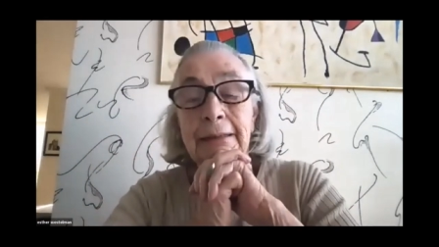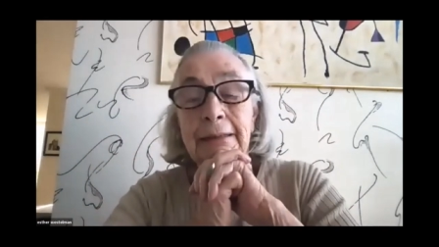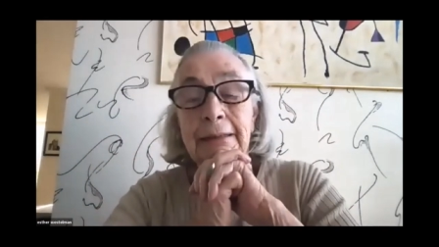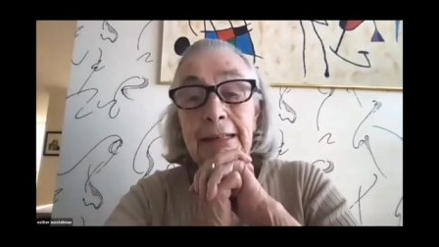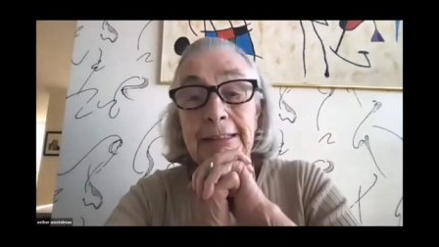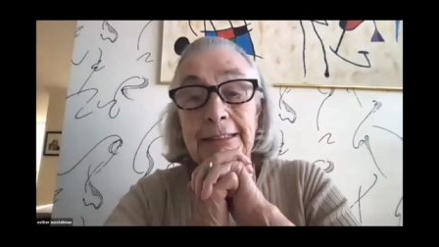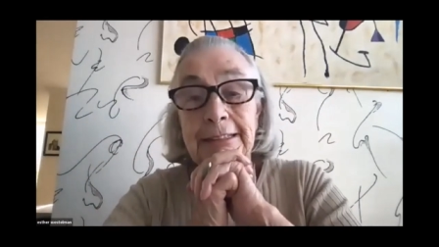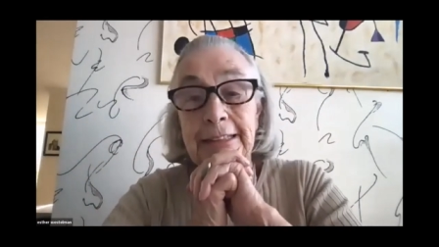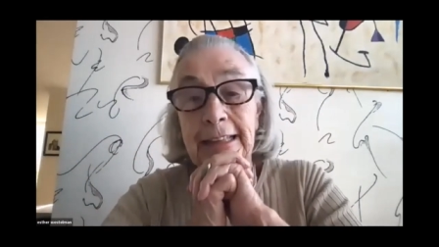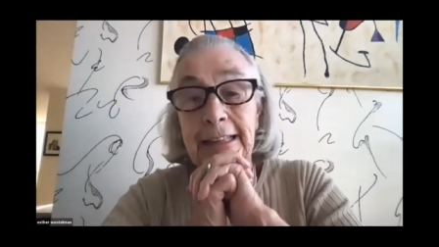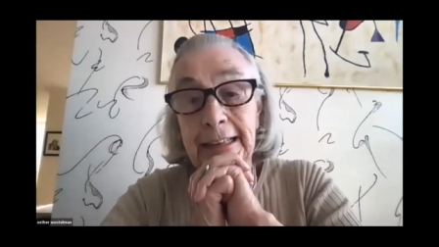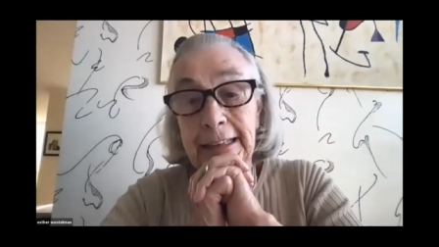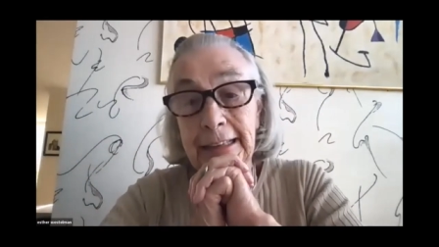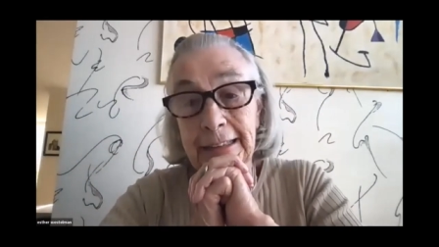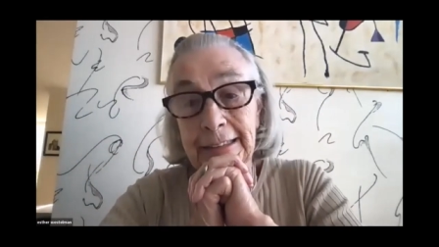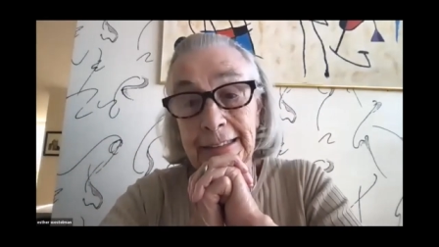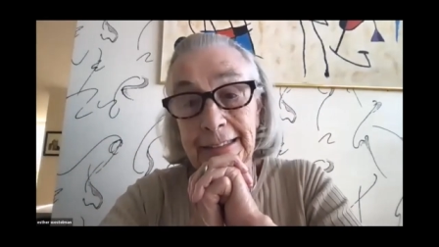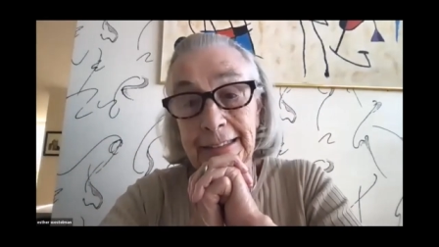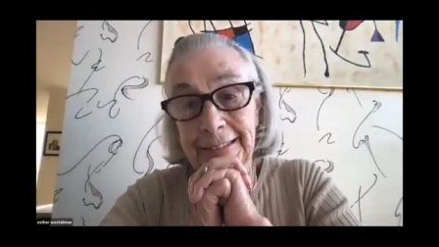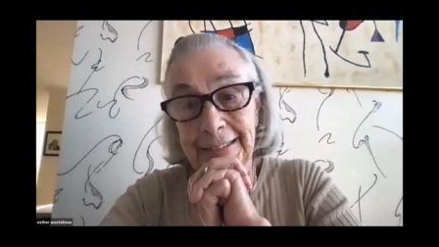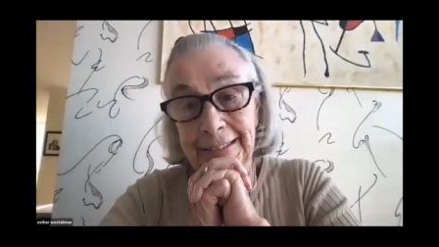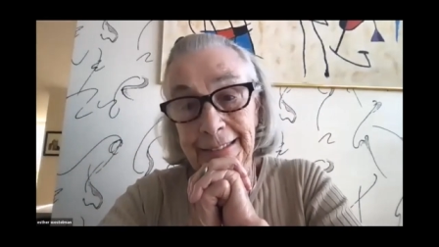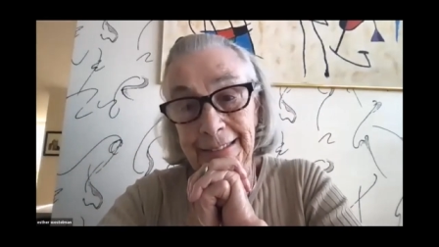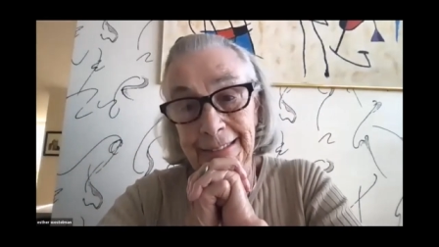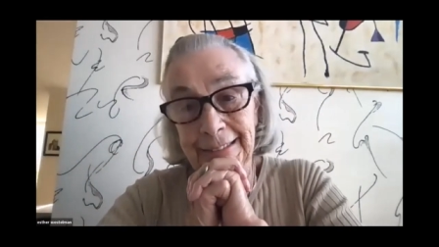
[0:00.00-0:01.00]
The
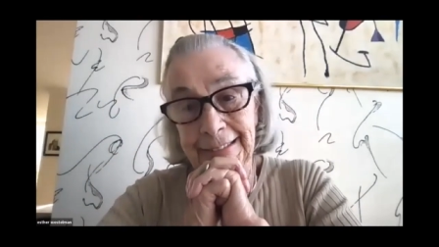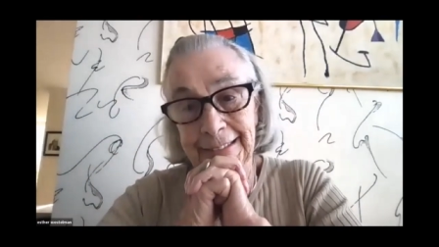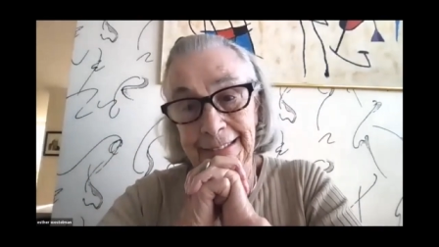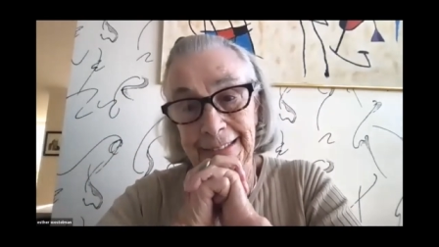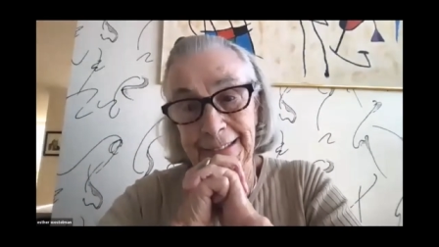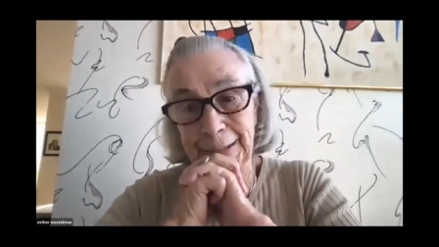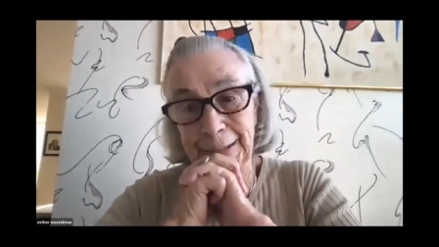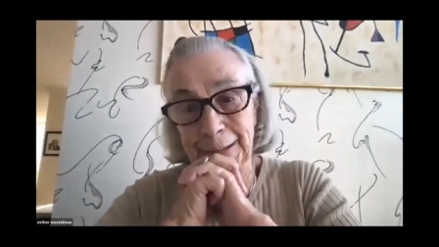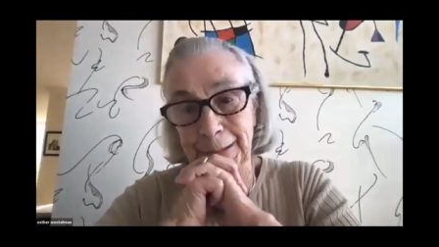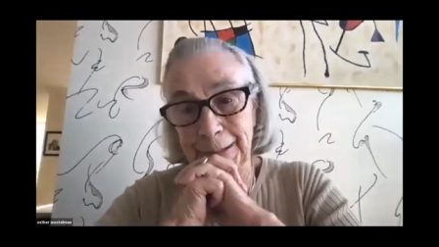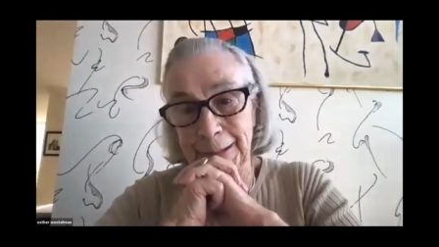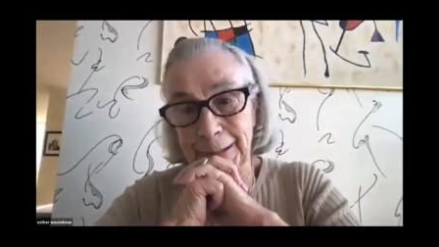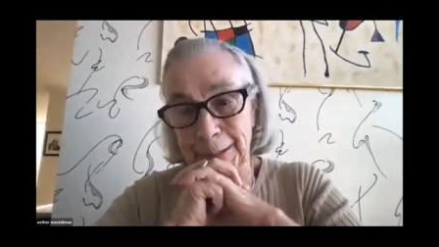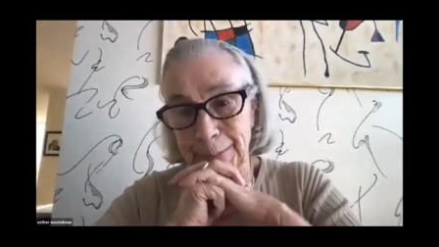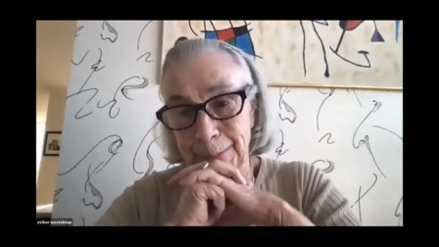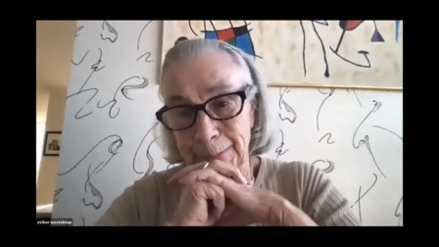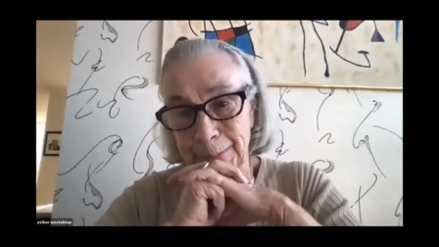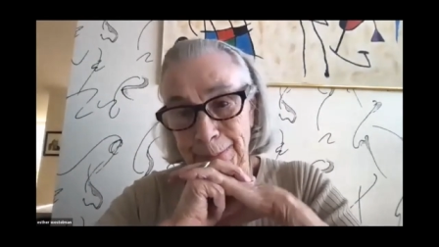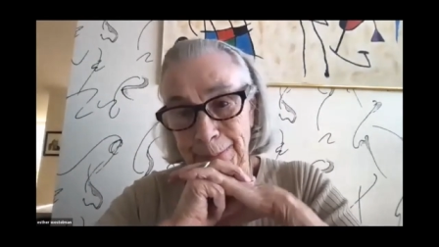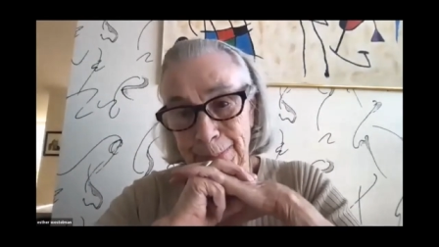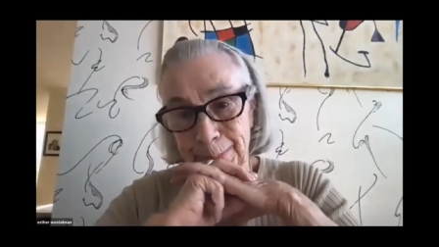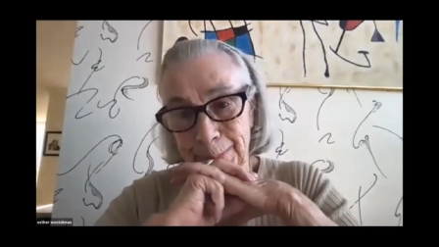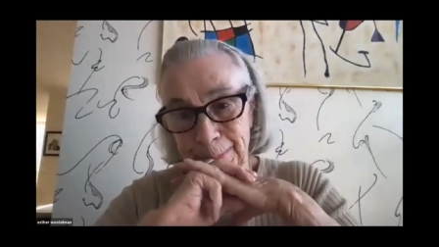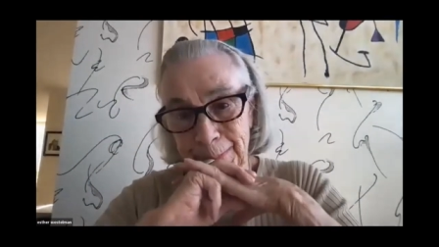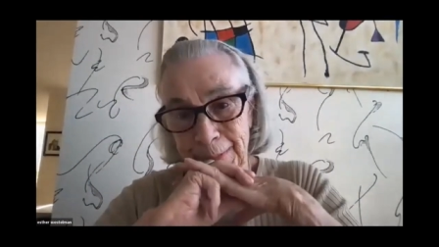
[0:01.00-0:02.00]
second
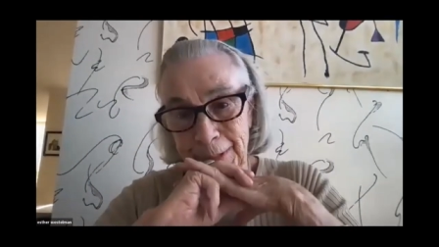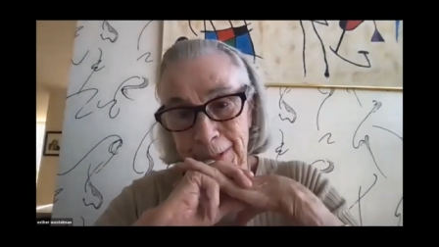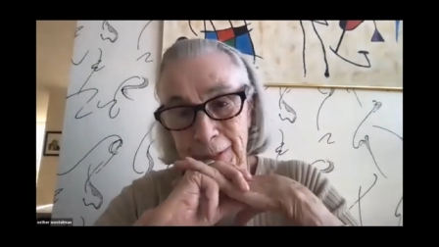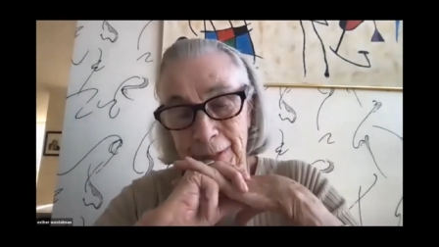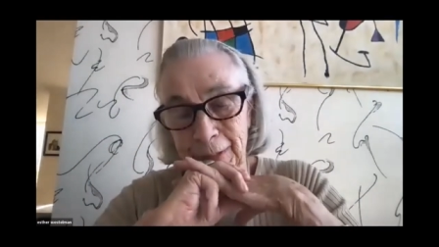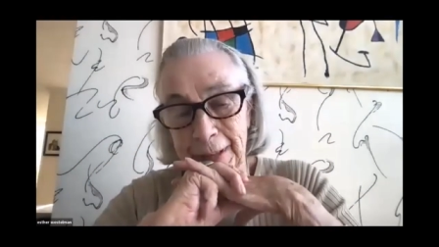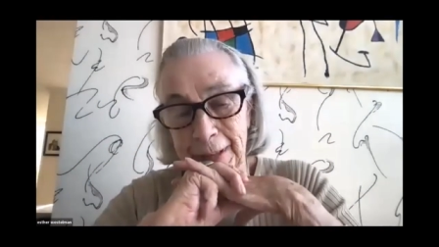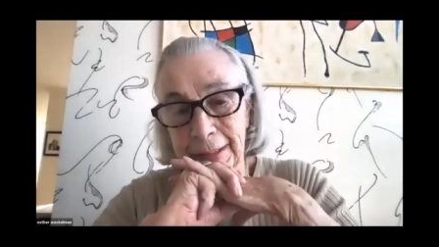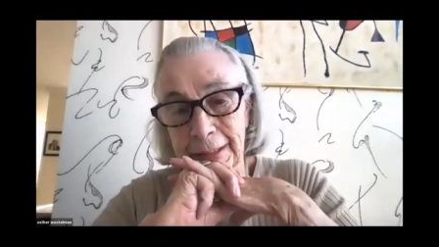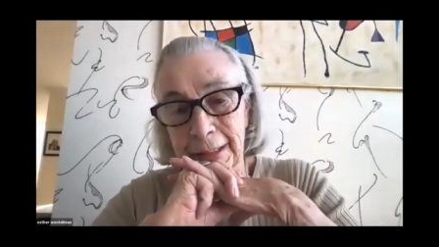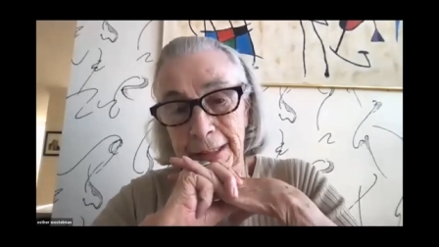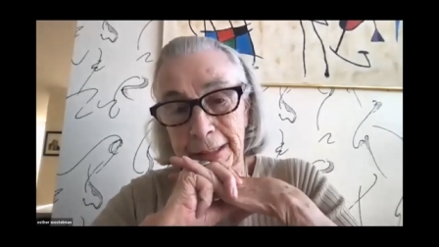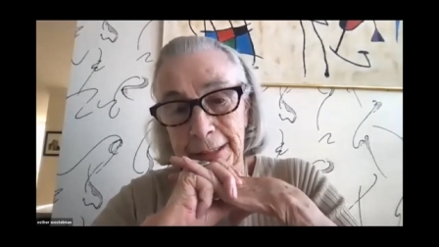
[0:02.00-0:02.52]
thing